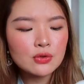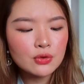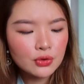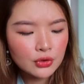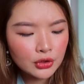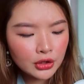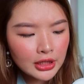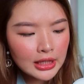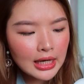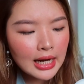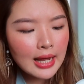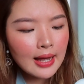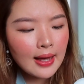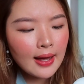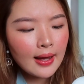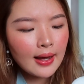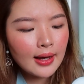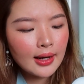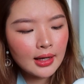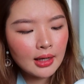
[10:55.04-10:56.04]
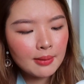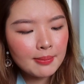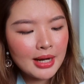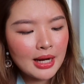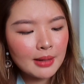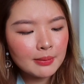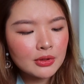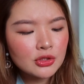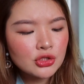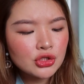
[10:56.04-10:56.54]
good, but
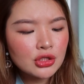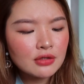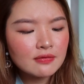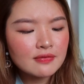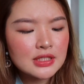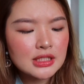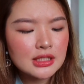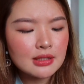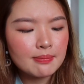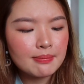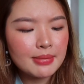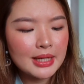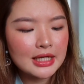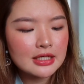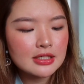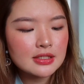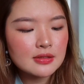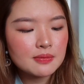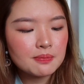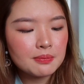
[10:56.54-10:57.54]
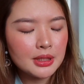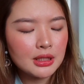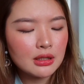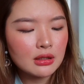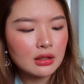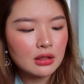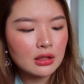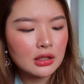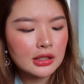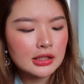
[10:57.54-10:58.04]
I'm not sure if it's the best
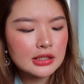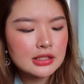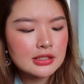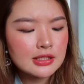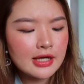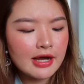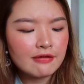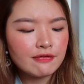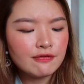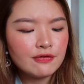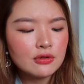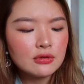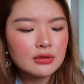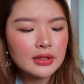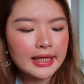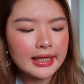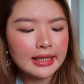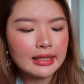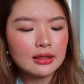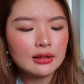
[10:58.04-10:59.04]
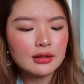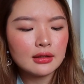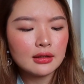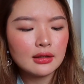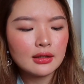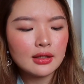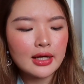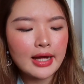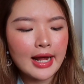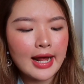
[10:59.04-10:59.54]
because I feel like
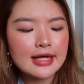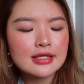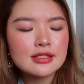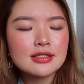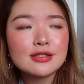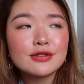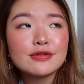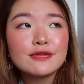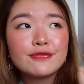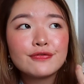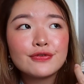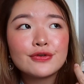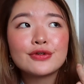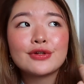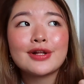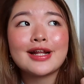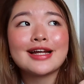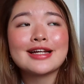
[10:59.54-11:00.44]
I still feel